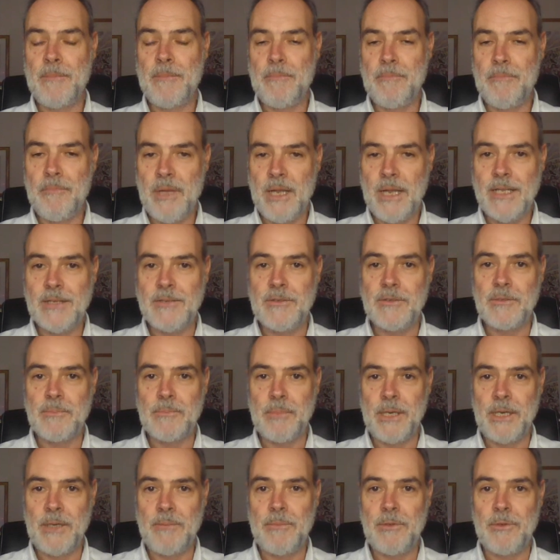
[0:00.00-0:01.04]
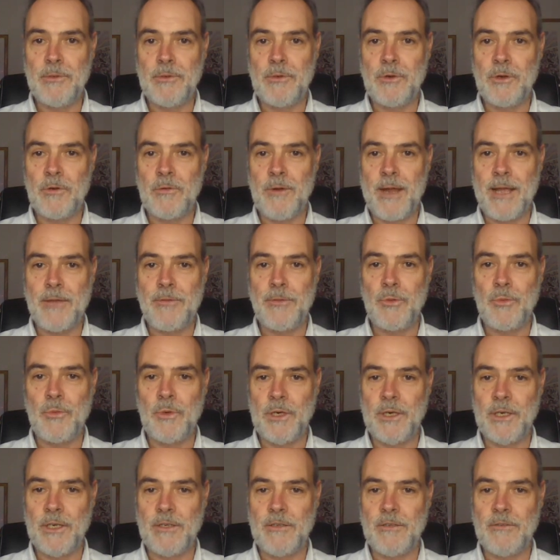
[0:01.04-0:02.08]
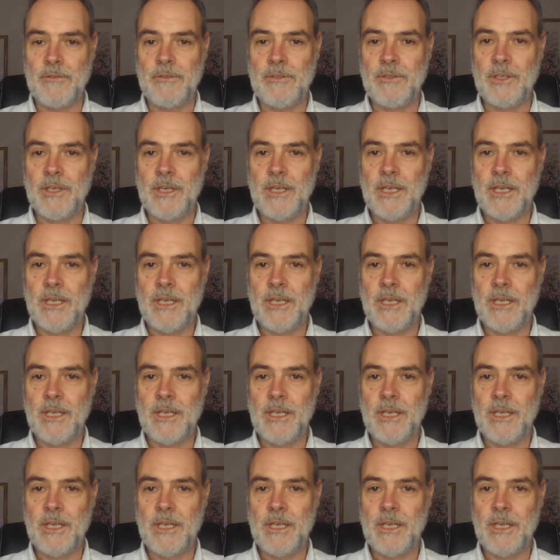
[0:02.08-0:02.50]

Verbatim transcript: millions of people around the world,